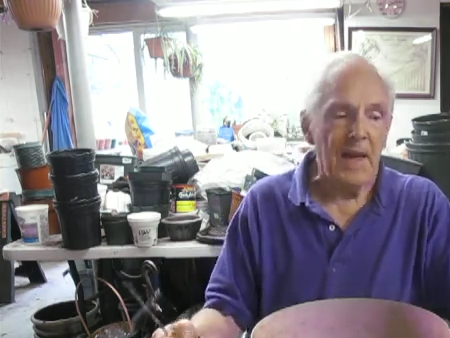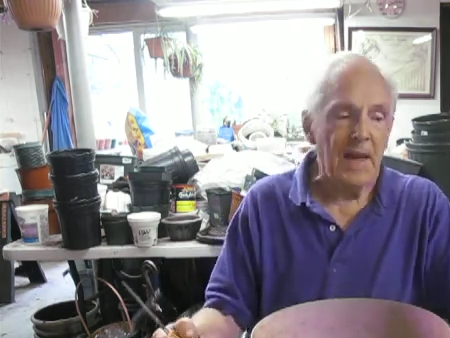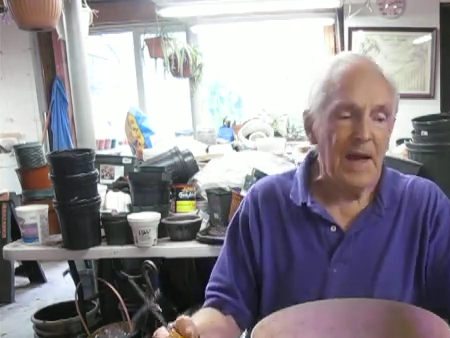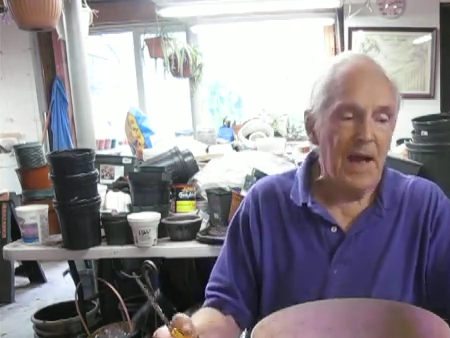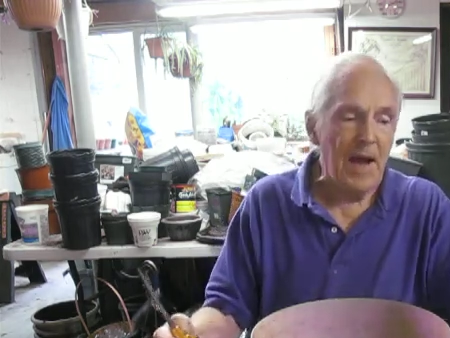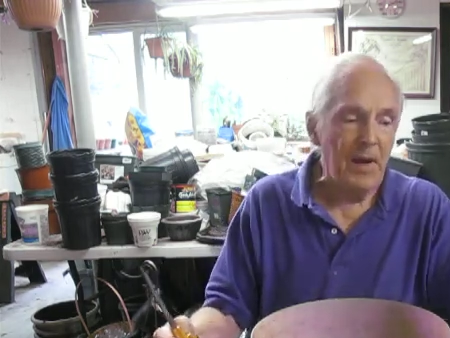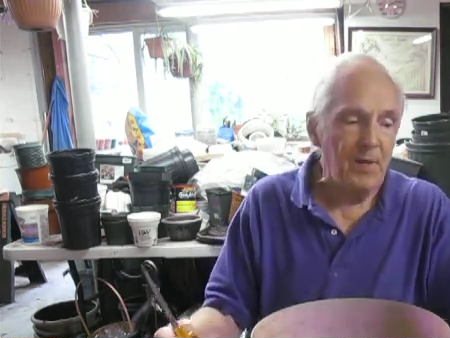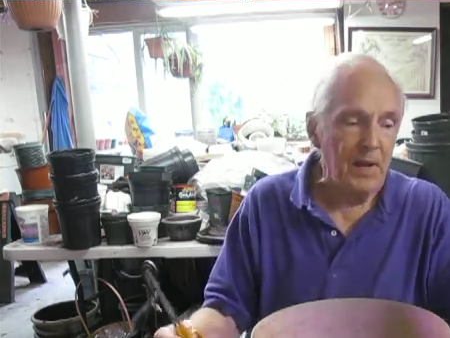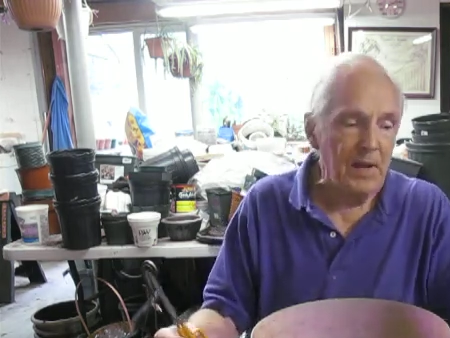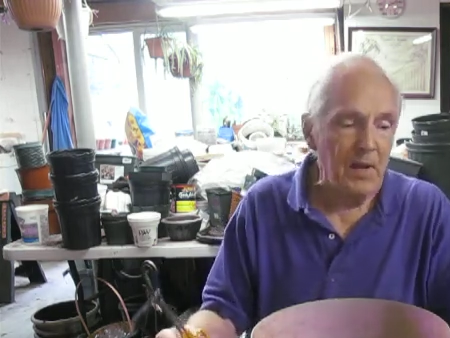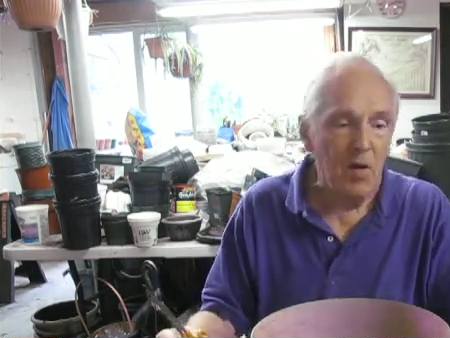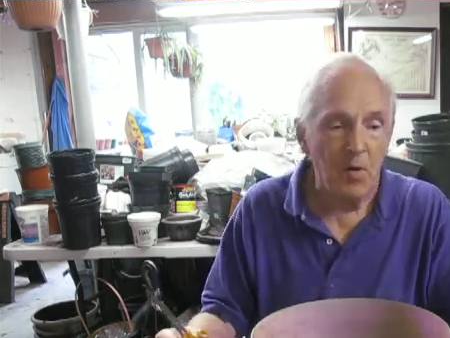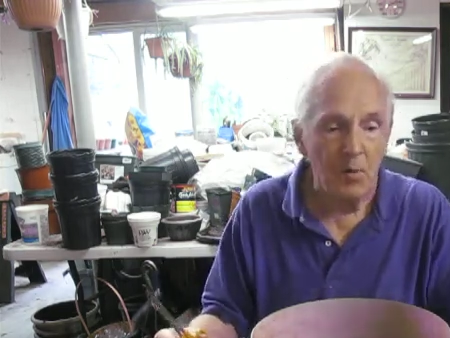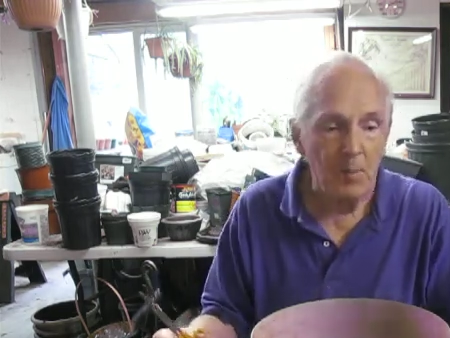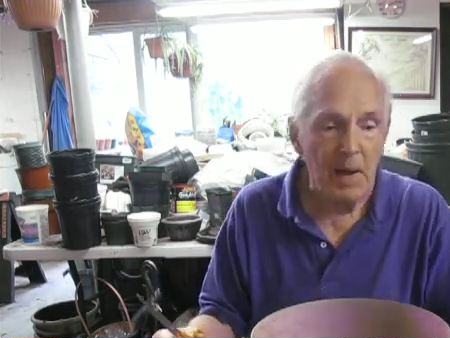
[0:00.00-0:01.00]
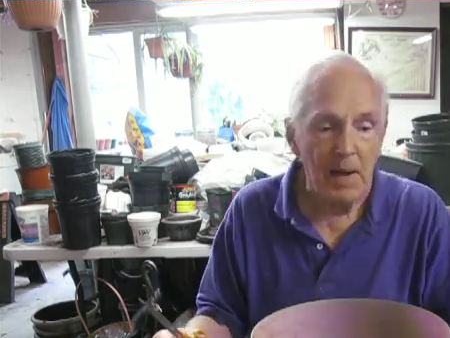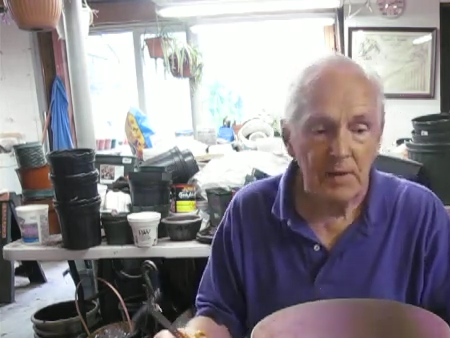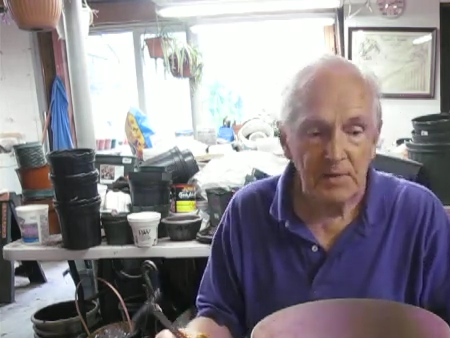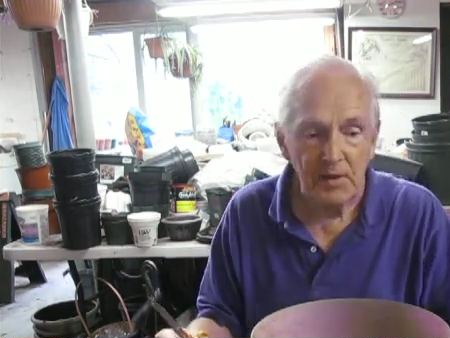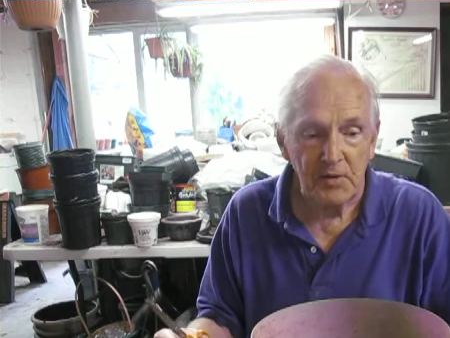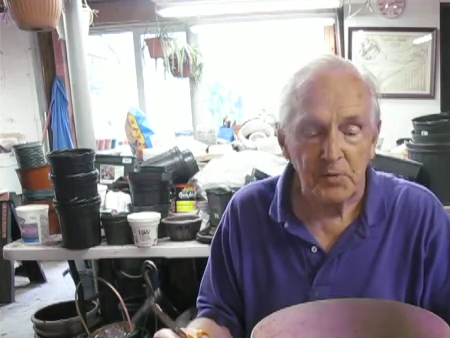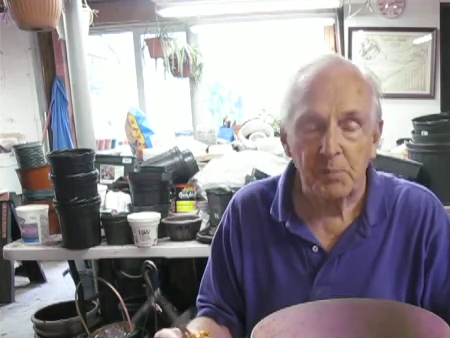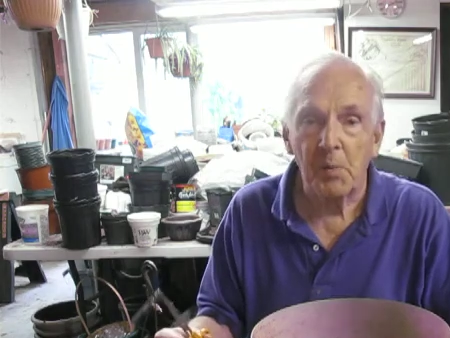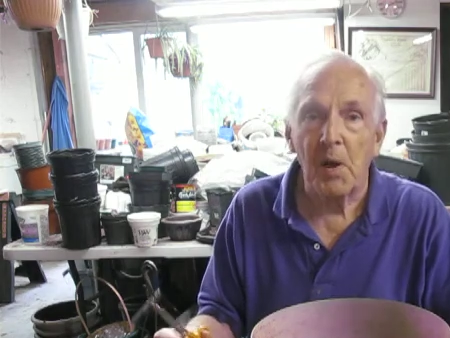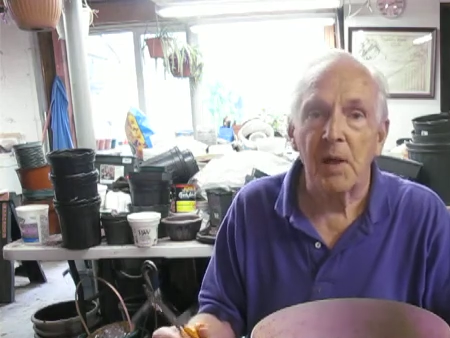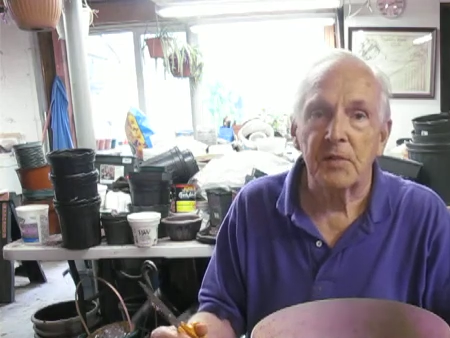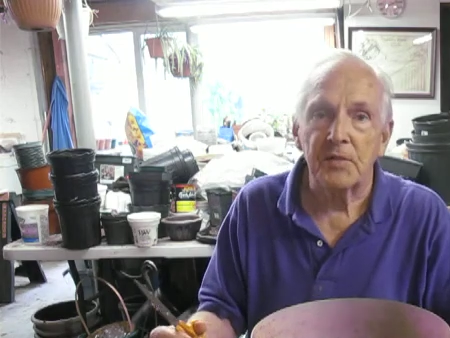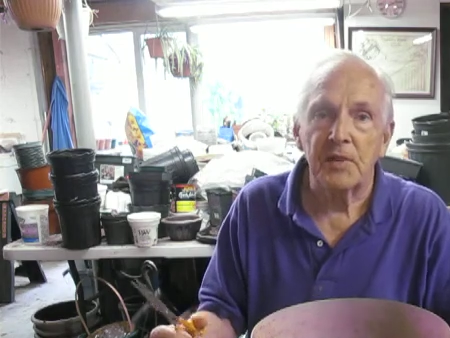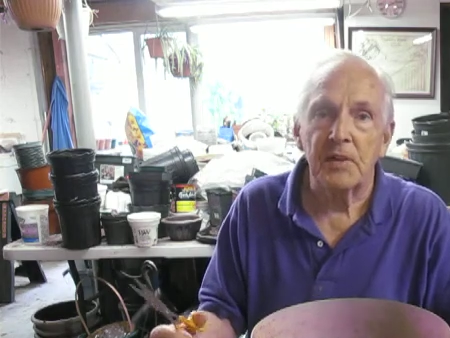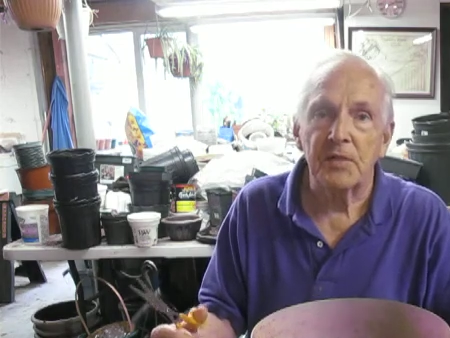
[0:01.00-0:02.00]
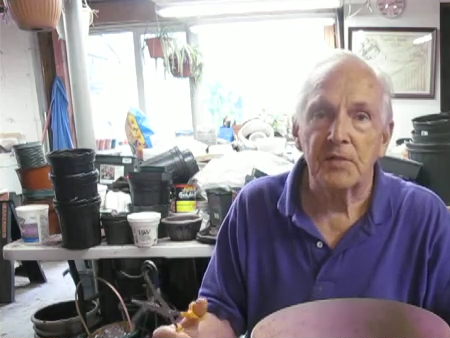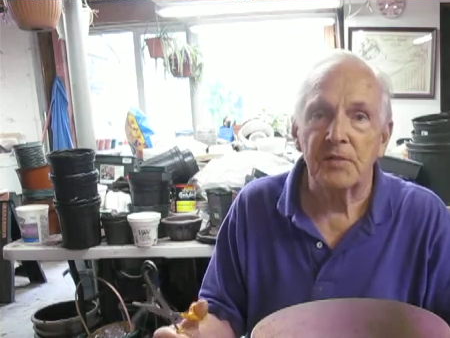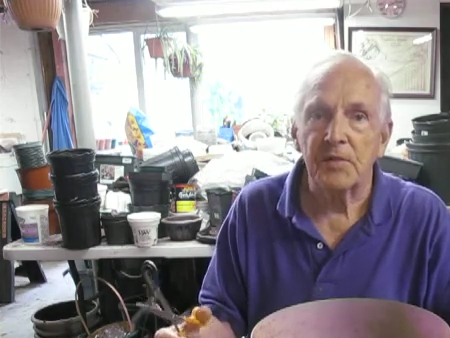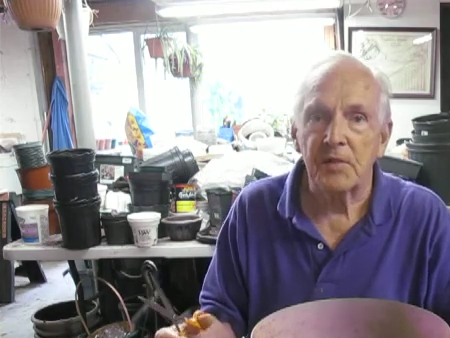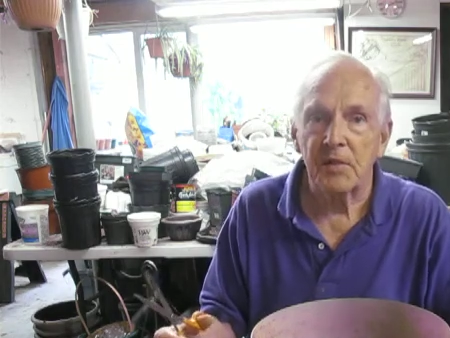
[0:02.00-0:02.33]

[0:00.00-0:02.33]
how I go about this process